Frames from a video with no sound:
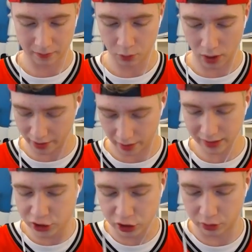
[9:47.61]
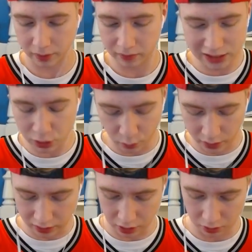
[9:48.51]
why not? Let's just do it. Let's see what we
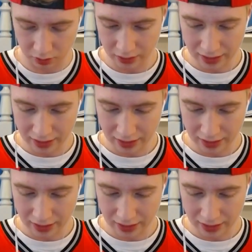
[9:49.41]
can do.